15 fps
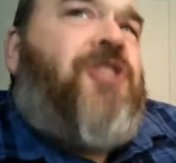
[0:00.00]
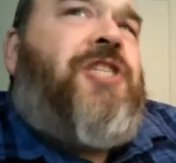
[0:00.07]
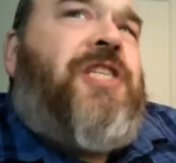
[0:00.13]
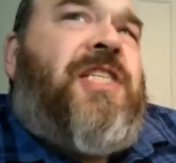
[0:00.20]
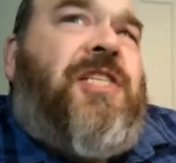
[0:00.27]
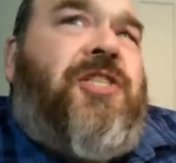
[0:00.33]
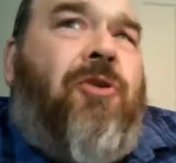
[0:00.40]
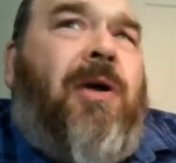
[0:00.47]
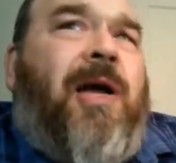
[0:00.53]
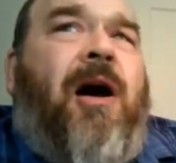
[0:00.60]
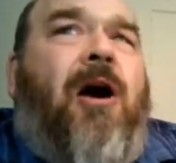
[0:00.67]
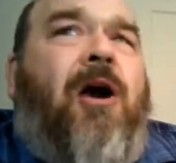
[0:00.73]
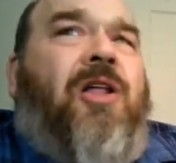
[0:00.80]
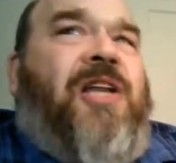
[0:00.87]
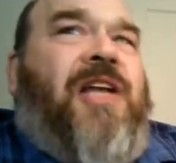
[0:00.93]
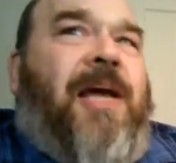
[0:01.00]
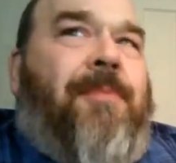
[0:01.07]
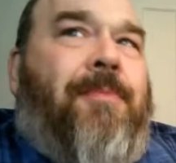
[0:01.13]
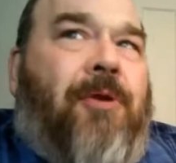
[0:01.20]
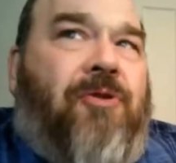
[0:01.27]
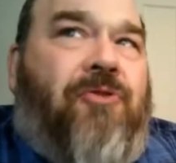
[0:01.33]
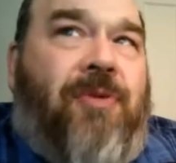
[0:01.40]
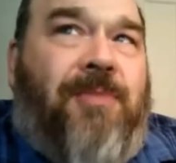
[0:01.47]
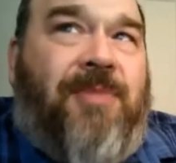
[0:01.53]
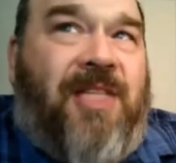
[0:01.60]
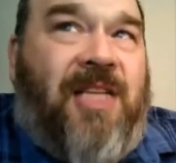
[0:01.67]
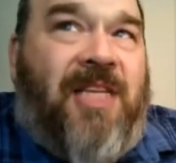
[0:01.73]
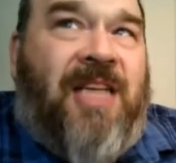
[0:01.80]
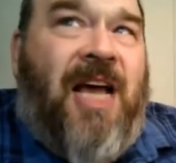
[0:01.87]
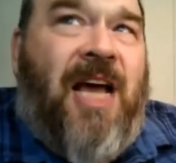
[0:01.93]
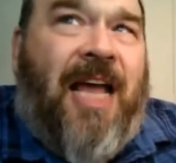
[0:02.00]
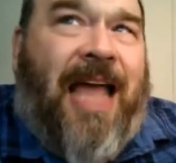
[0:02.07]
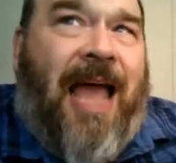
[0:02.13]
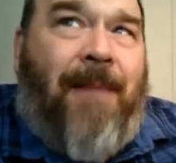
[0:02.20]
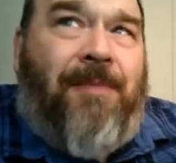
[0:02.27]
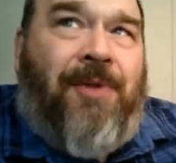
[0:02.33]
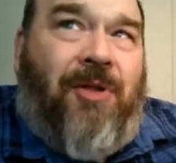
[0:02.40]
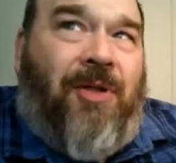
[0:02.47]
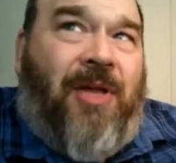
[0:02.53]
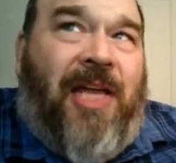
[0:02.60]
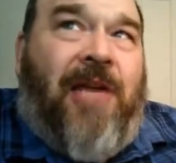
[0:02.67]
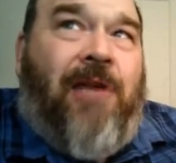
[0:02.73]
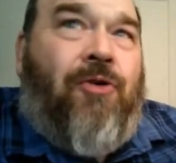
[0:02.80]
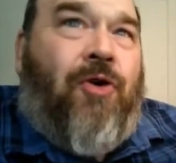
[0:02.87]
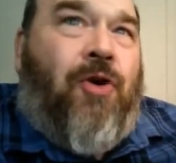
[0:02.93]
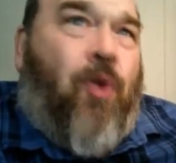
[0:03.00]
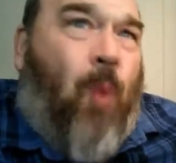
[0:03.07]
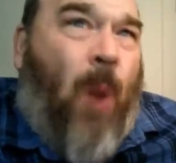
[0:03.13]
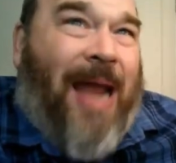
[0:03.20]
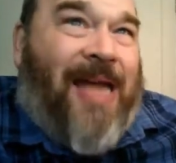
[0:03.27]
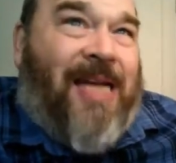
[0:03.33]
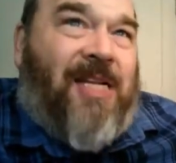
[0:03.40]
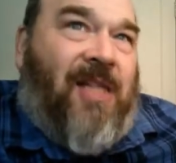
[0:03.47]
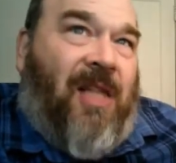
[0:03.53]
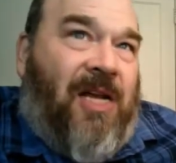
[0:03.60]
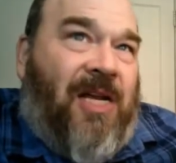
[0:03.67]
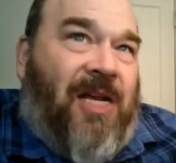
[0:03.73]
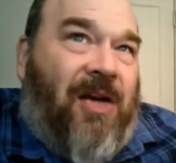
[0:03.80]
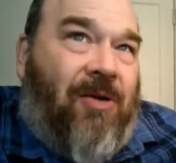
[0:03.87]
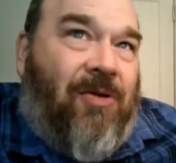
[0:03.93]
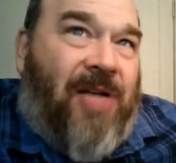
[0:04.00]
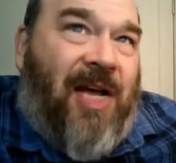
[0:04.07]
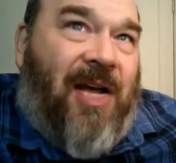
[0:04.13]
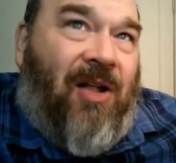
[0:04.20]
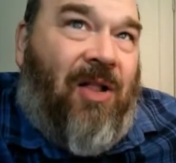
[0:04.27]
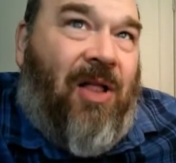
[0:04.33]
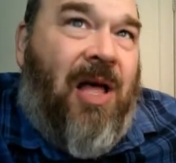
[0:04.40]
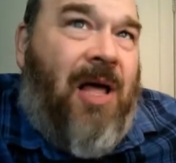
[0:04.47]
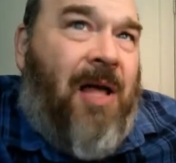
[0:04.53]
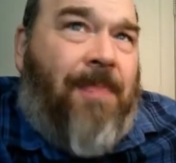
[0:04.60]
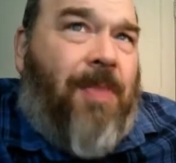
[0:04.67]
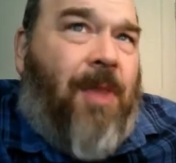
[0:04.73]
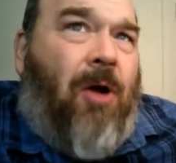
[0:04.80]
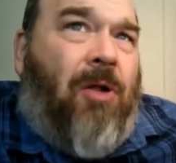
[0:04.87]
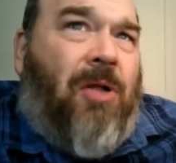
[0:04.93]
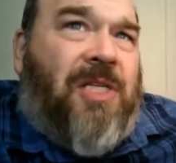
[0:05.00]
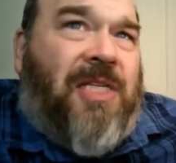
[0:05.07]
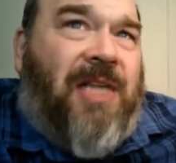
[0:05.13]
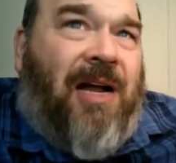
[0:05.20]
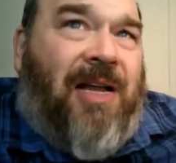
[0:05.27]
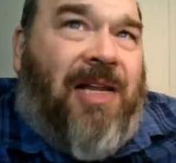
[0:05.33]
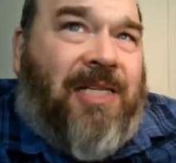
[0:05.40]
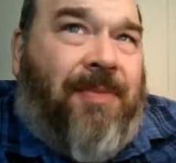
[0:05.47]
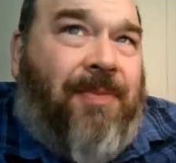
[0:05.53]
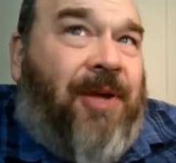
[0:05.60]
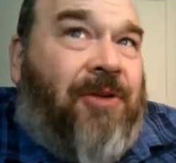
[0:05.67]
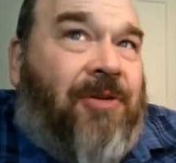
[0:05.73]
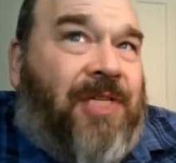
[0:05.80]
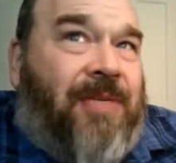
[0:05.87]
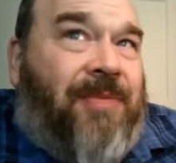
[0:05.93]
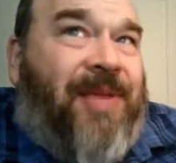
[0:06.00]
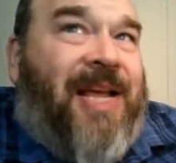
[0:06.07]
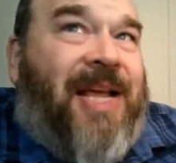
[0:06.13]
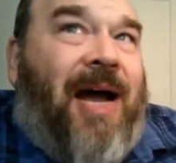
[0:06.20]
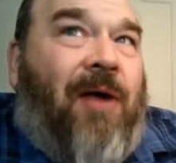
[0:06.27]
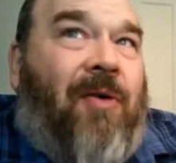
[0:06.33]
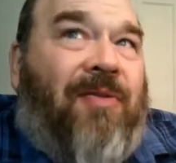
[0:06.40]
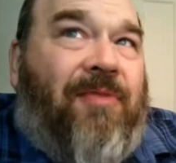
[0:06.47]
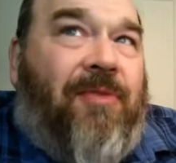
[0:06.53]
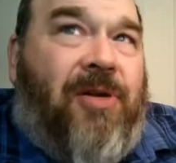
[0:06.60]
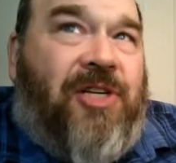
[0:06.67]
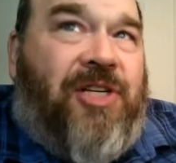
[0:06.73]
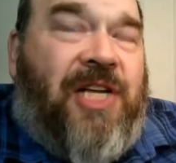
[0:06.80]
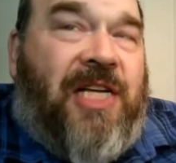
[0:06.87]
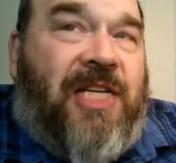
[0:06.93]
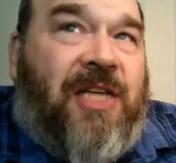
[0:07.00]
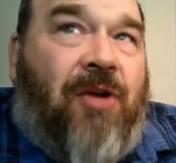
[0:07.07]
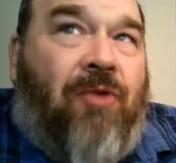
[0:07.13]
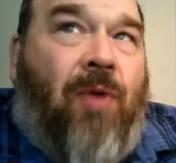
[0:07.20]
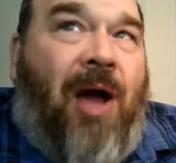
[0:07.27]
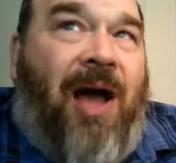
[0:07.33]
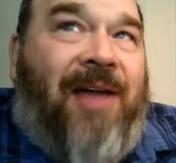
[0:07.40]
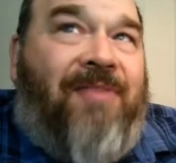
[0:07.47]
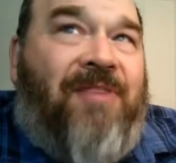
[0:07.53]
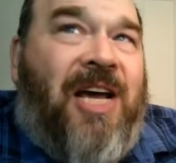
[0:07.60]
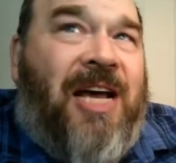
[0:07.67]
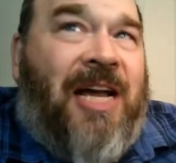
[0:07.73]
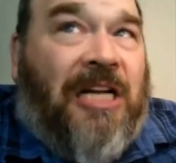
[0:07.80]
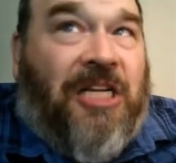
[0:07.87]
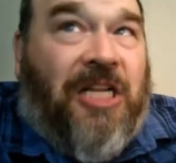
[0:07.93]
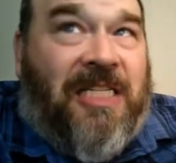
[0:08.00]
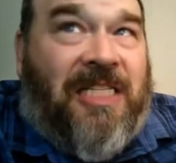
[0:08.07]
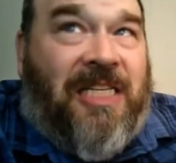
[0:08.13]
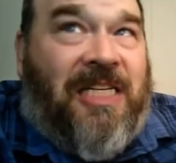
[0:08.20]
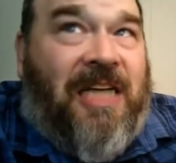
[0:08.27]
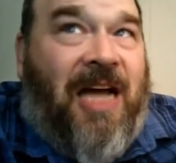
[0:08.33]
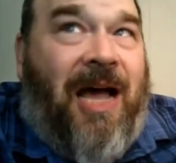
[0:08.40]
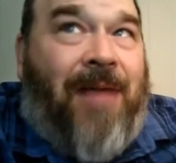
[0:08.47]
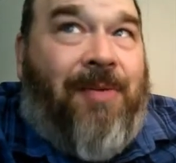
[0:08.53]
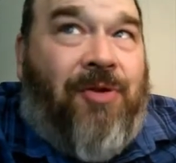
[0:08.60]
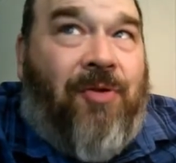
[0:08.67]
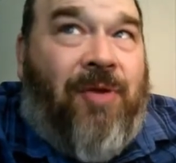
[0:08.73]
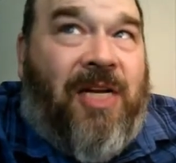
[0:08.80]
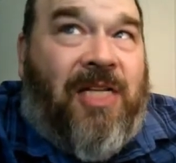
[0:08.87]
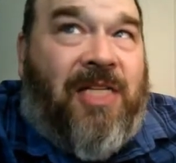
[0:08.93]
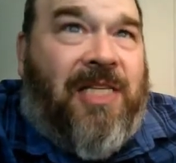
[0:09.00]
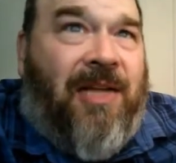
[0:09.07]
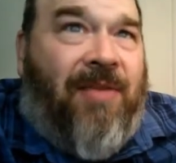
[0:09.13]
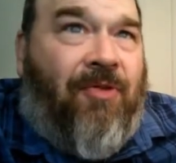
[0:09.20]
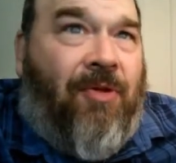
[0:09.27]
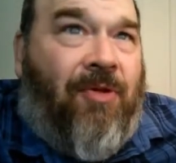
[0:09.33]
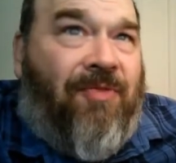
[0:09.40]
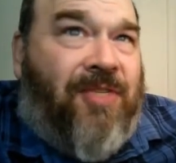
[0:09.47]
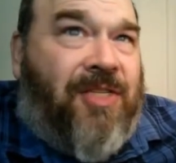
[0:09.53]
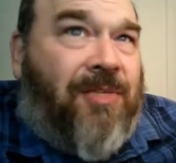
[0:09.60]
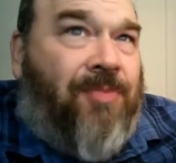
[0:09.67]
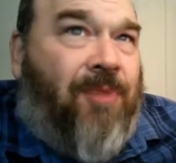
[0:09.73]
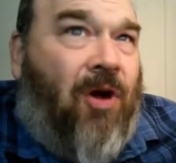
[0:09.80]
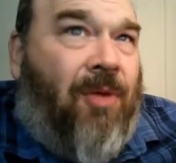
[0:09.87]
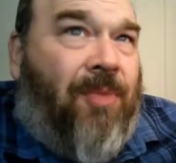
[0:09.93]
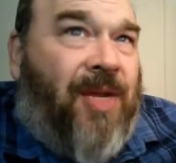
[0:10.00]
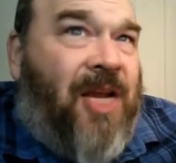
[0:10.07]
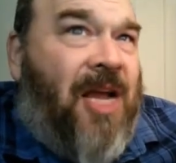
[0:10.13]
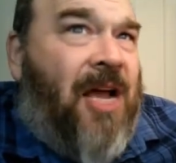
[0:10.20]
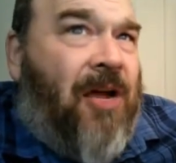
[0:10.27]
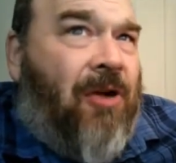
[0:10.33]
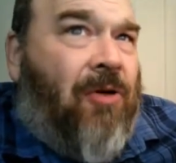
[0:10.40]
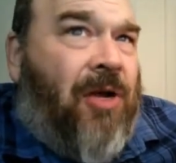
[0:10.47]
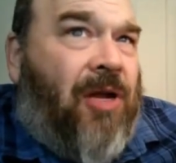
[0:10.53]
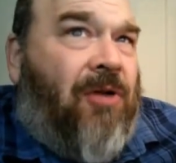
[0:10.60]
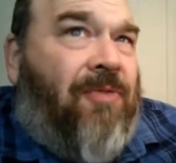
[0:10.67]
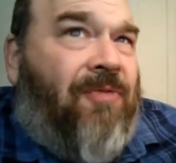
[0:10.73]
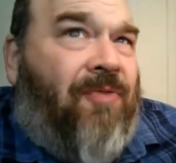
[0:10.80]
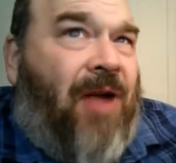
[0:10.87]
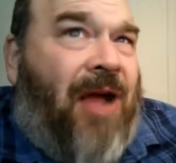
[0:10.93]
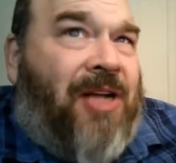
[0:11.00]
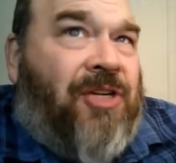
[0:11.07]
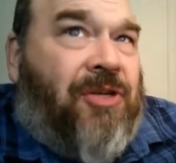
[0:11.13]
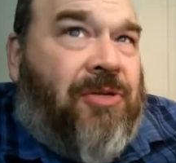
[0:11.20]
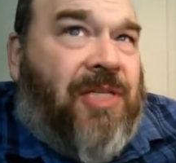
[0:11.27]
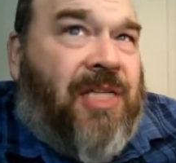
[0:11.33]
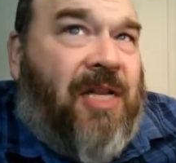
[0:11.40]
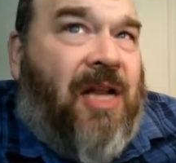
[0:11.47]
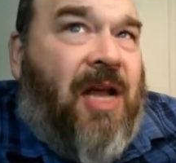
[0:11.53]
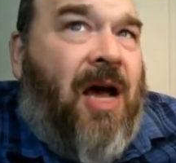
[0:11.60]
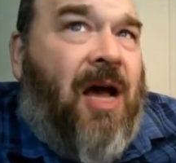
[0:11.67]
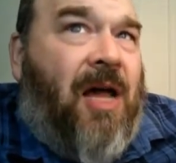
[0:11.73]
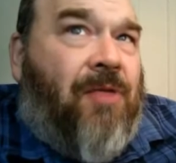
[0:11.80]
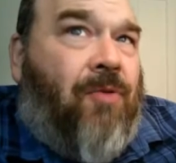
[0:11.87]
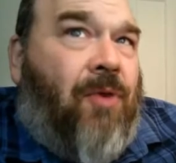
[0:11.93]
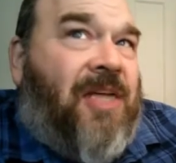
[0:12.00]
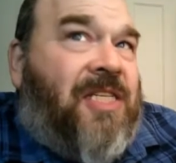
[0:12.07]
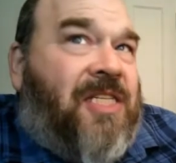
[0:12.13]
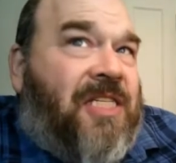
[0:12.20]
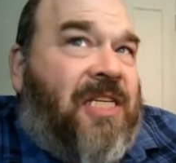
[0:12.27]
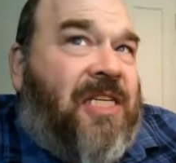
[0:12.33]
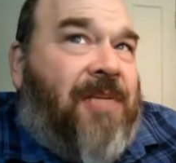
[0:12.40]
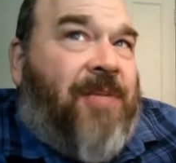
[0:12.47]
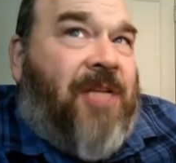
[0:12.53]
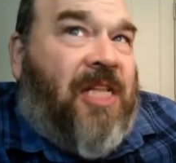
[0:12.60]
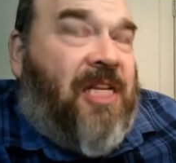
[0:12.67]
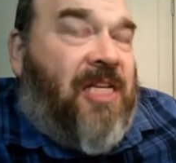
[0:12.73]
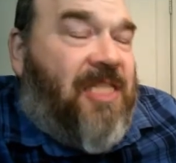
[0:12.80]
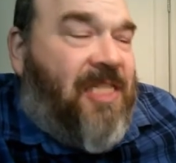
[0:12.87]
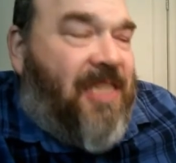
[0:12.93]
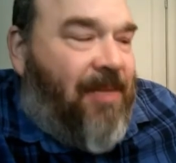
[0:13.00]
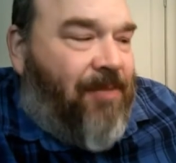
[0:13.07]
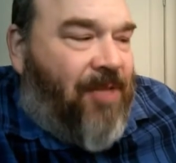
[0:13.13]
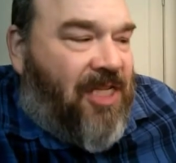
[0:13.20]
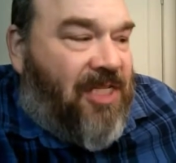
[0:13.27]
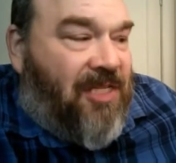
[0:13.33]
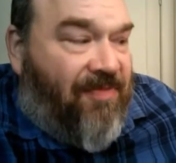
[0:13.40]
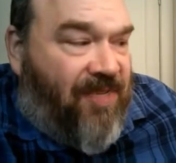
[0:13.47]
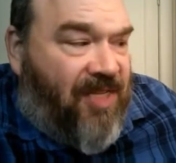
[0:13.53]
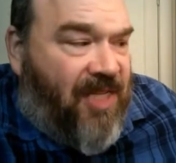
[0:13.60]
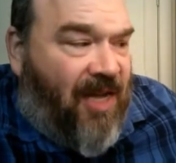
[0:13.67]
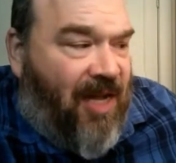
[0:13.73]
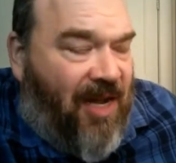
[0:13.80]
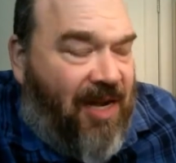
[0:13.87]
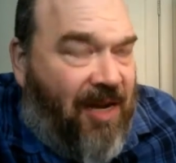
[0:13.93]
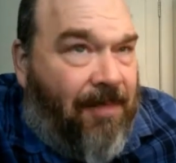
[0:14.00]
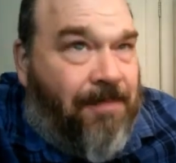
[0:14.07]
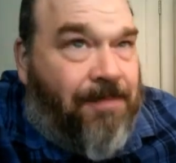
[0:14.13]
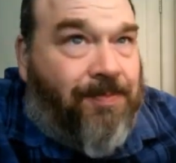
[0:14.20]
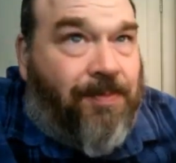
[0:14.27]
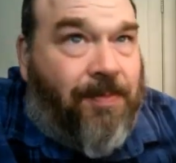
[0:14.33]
She's enjoying a holiday at Bertram's, this capital Q quaint London hotel. All is not as it appears to be, however, and she has arrived just in time to witness several small but critical fractures in otherwise seemingly seamless facade.